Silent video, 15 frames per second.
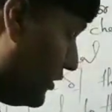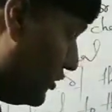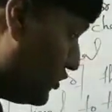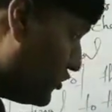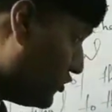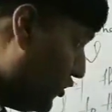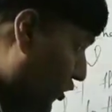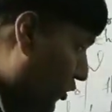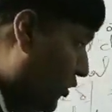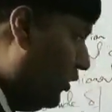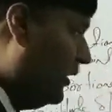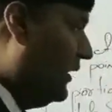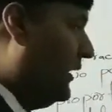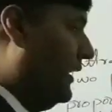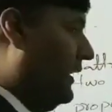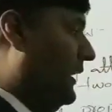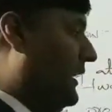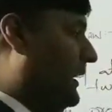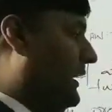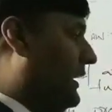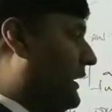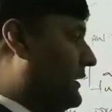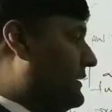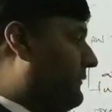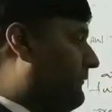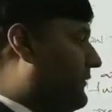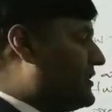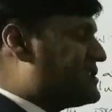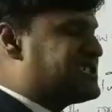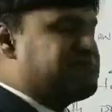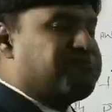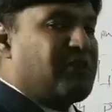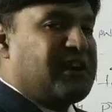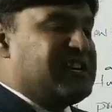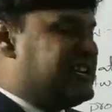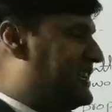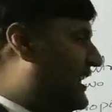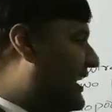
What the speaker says: So the first point,